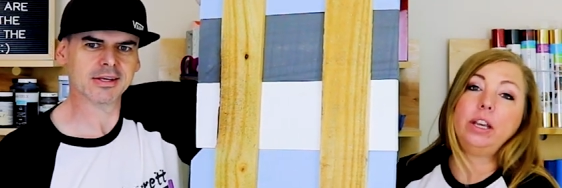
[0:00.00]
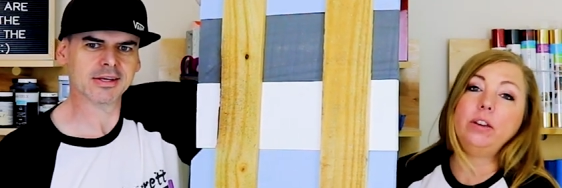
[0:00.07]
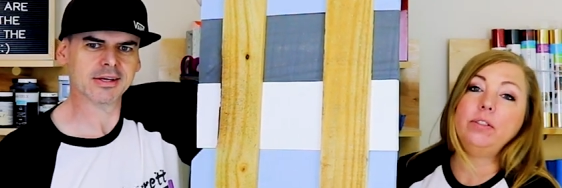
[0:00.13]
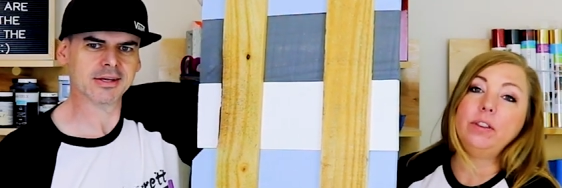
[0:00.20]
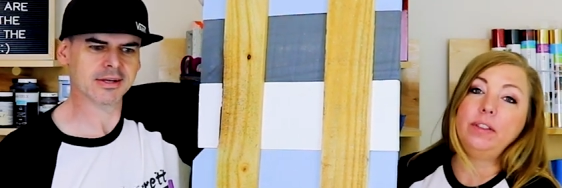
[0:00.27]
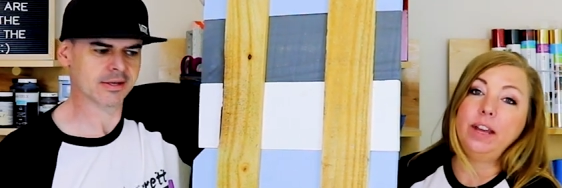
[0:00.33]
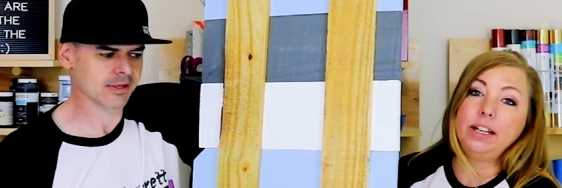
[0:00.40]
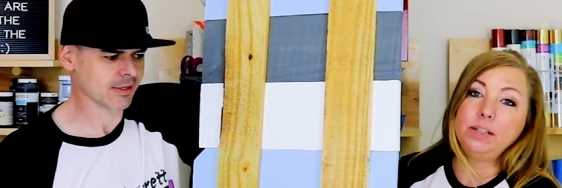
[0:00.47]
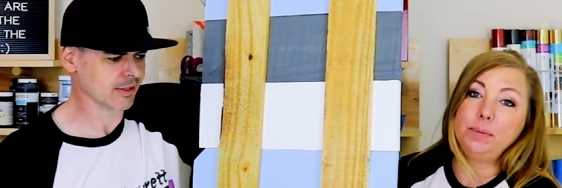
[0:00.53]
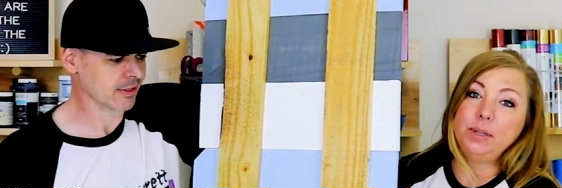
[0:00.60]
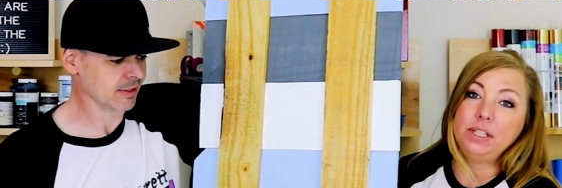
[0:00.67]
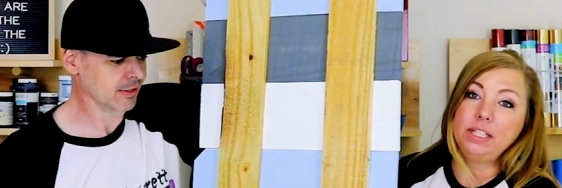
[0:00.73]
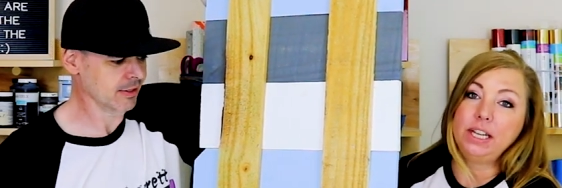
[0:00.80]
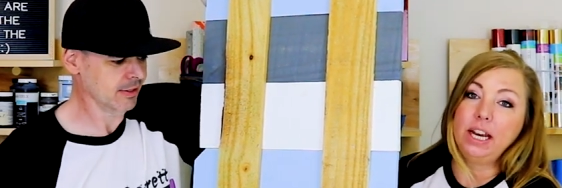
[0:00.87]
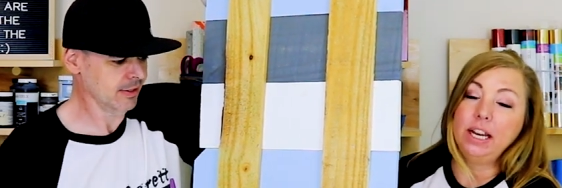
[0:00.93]
Speaker 1: you that that's
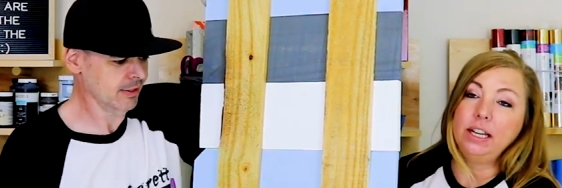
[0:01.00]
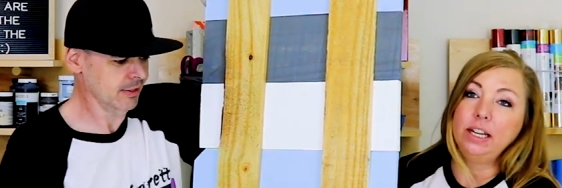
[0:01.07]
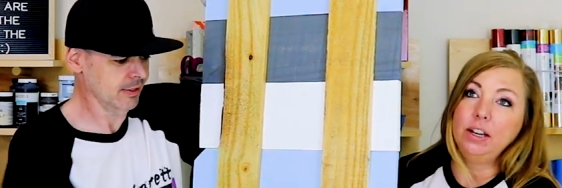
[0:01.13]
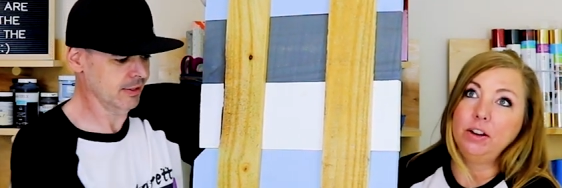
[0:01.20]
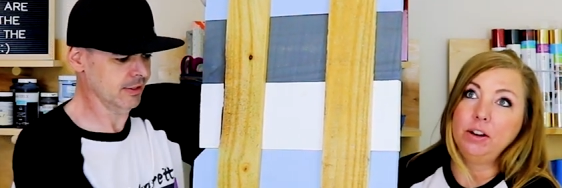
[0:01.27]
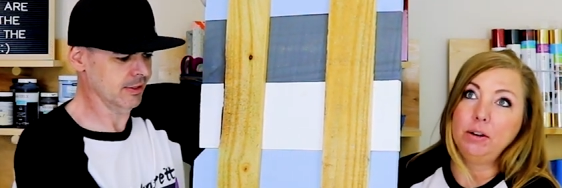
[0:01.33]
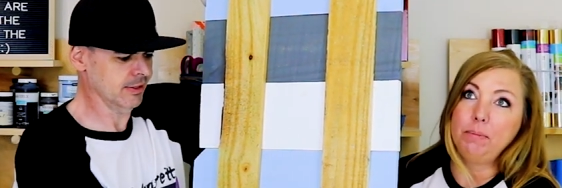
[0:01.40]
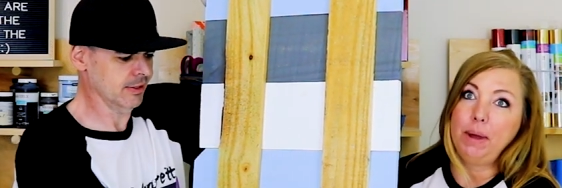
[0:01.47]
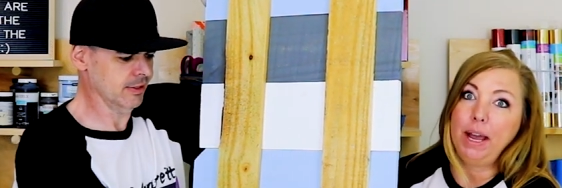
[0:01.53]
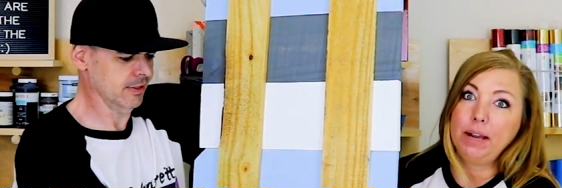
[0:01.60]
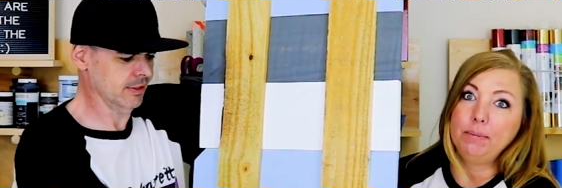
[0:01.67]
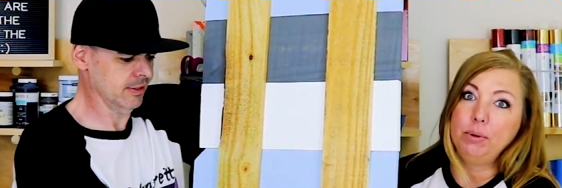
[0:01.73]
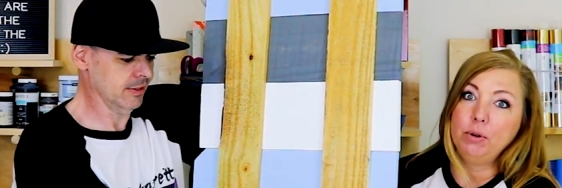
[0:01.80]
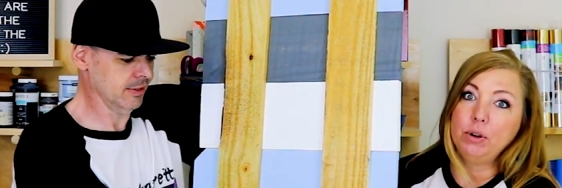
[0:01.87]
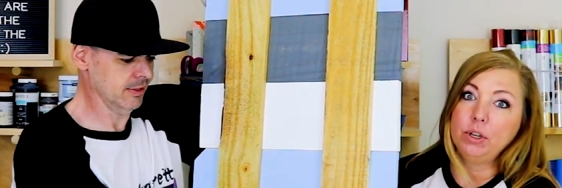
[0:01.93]
been standing on our
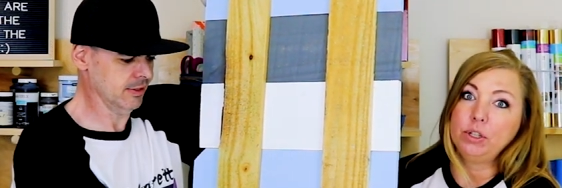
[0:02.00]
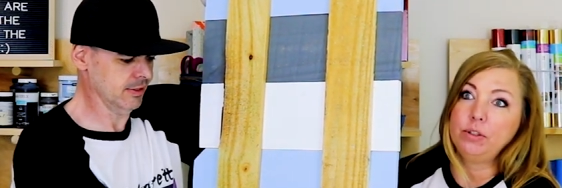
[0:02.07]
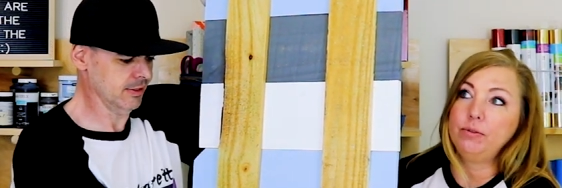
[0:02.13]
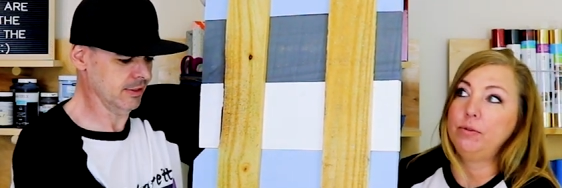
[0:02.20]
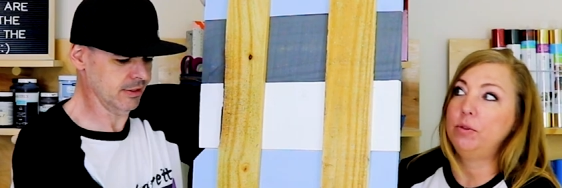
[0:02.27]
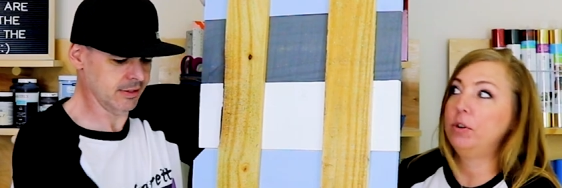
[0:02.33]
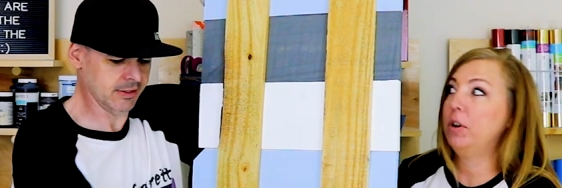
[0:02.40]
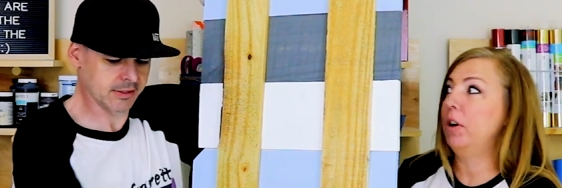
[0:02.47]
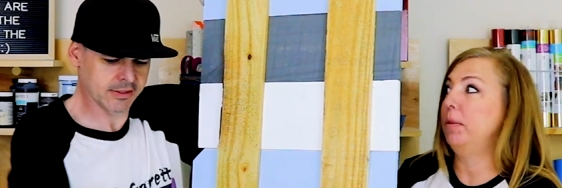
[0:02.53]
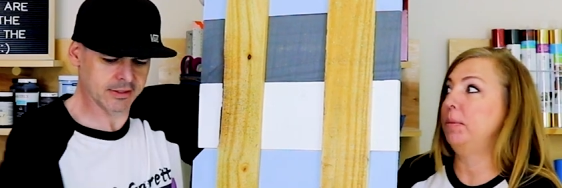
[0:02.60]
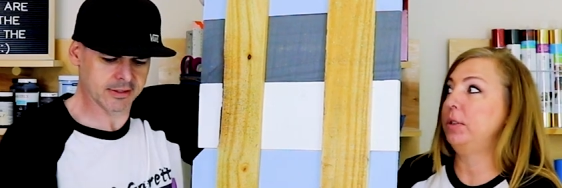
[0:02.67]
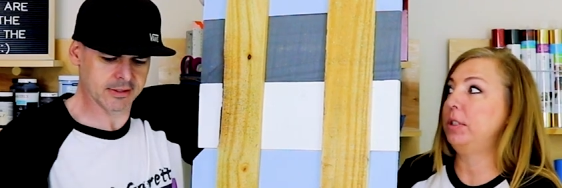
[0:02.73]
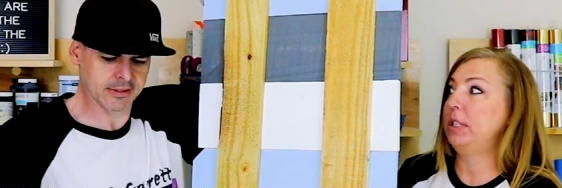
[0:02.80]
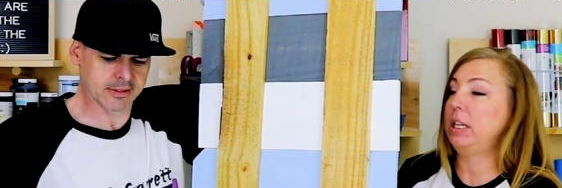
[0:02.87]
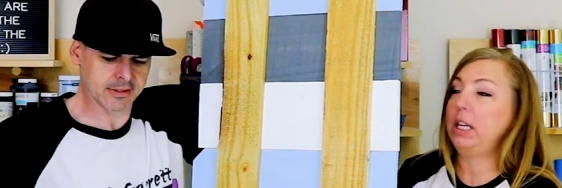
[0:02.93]
back porch for
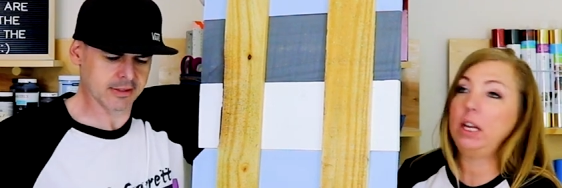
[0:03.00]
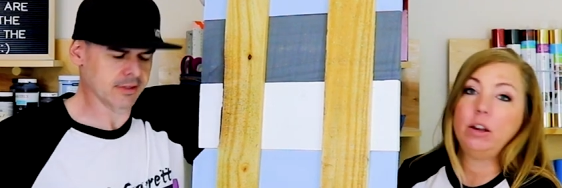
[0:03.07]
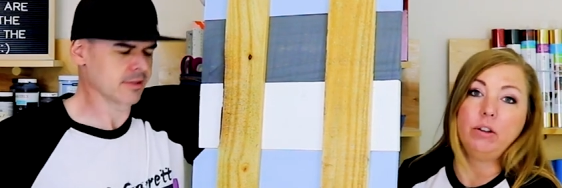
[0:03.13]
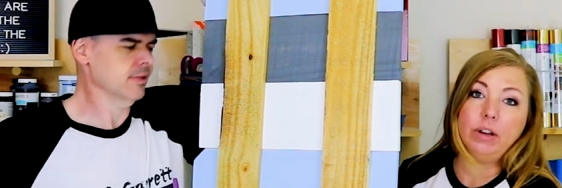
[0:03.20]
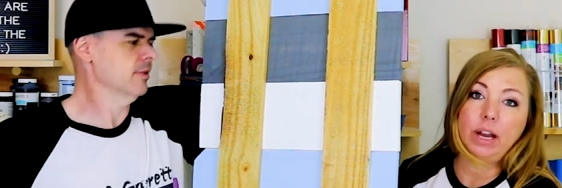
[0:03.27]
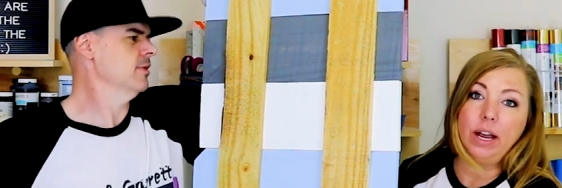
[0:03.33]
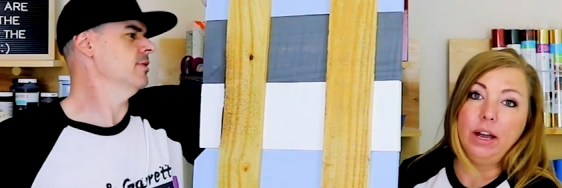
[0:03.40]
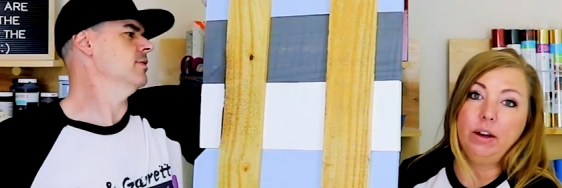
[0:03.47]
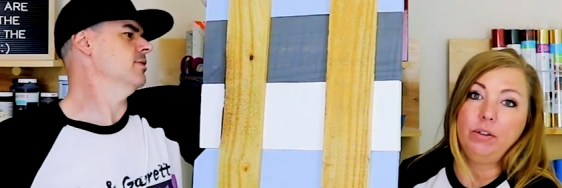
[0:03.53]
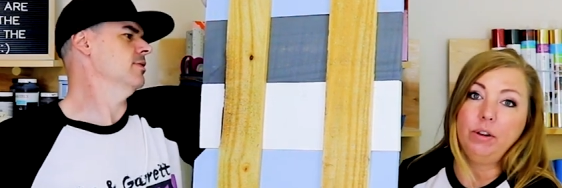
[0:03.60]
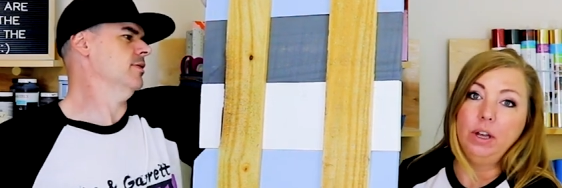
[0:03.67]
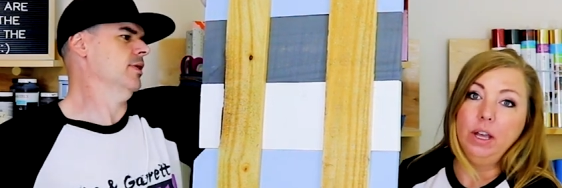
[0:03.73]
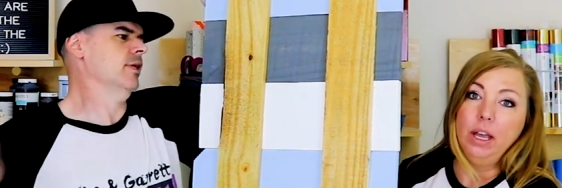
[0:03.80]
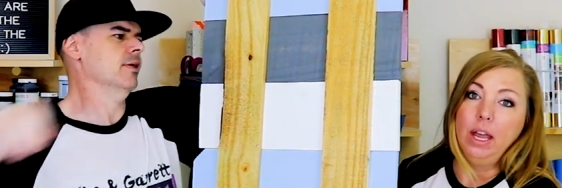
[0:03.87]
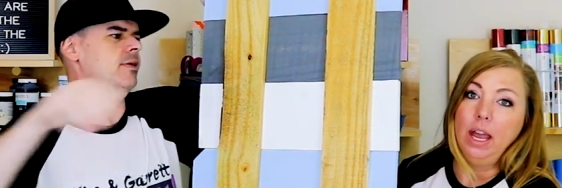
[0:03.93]
almost a year
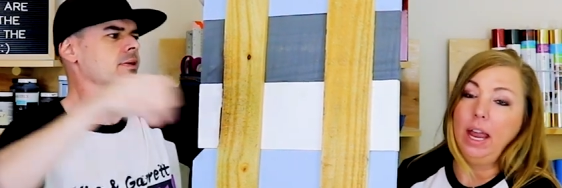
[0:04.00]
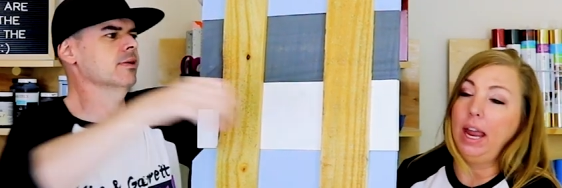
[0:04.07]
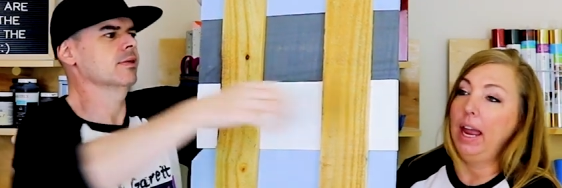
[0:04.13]
now. Yeah.